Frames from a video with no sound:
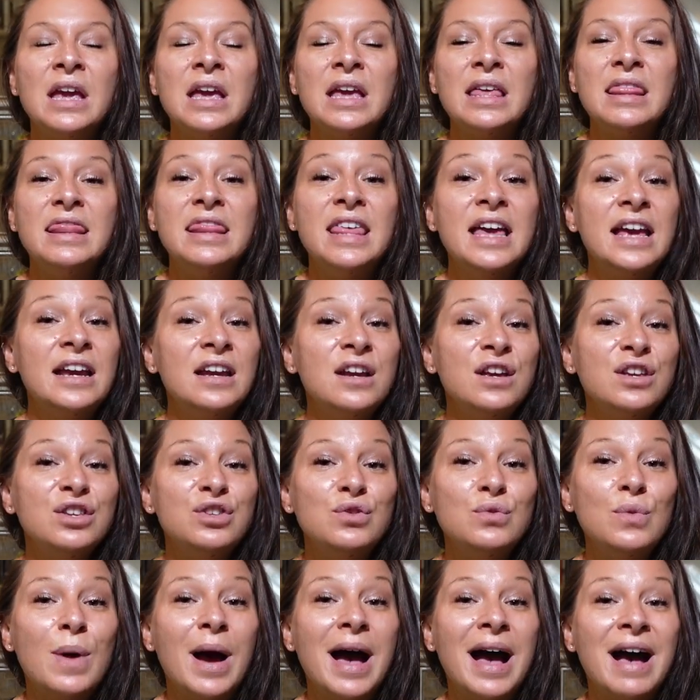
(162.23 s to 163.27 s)
Then
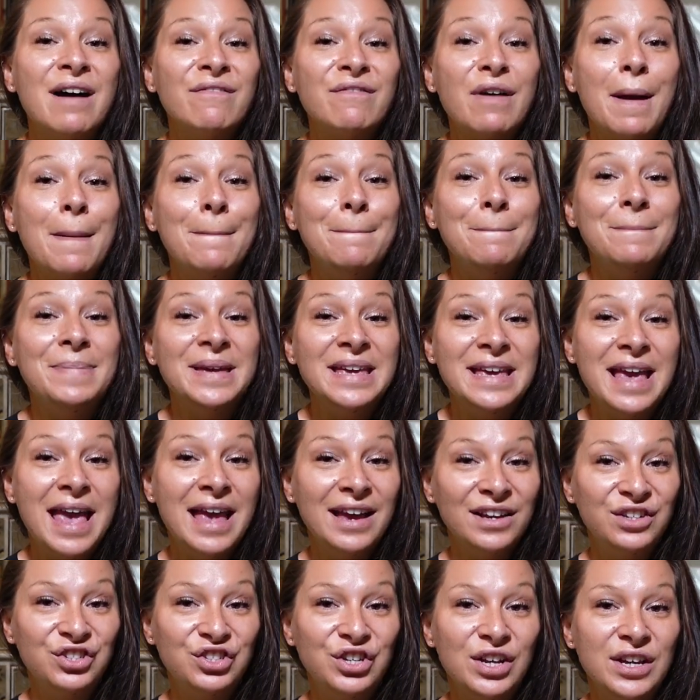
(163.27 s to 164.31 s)
you have
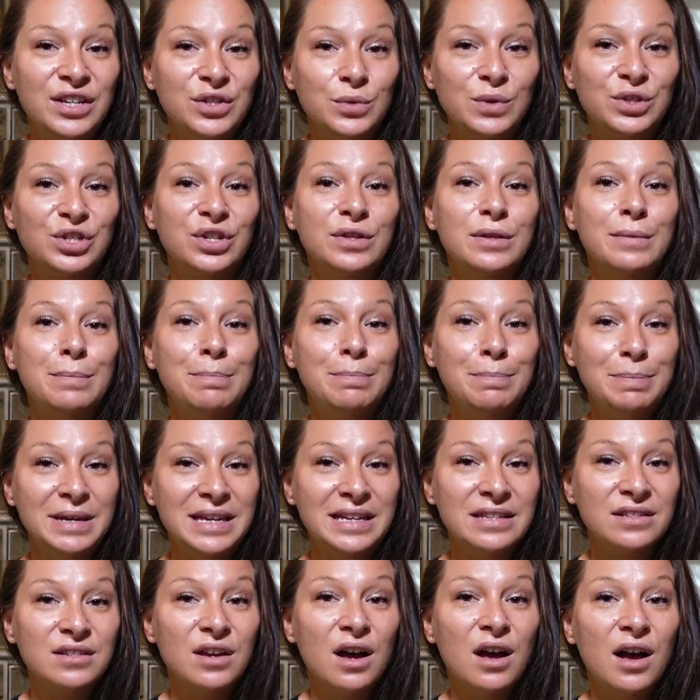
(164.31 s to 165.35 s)
BHAs, which are the
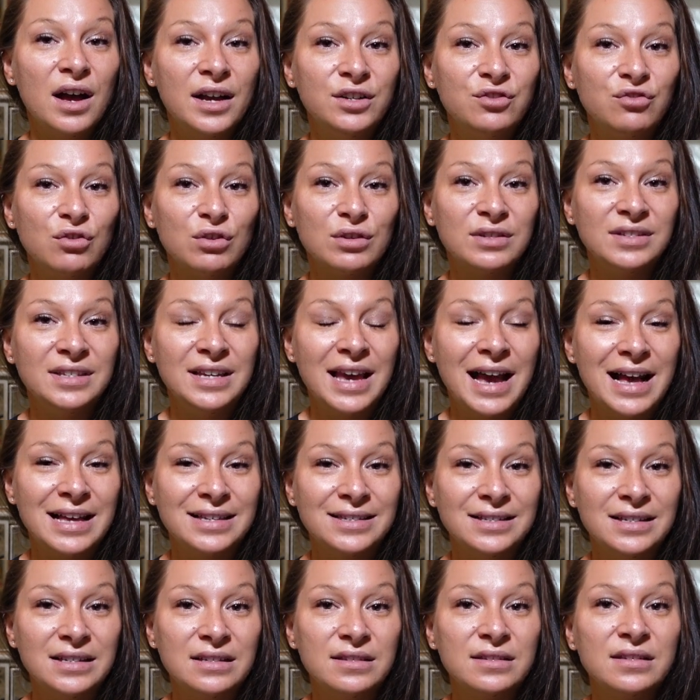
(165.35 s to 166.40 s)
beta hydroxy
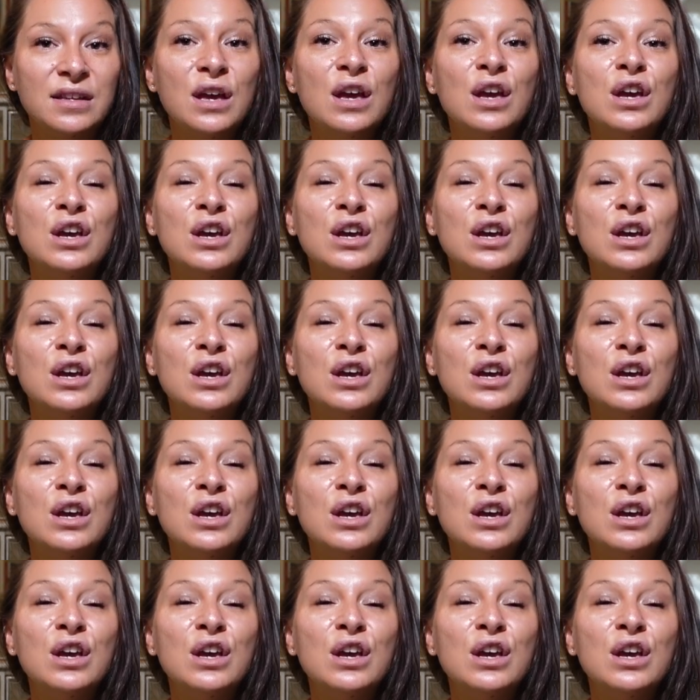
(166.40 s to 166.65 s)
acids.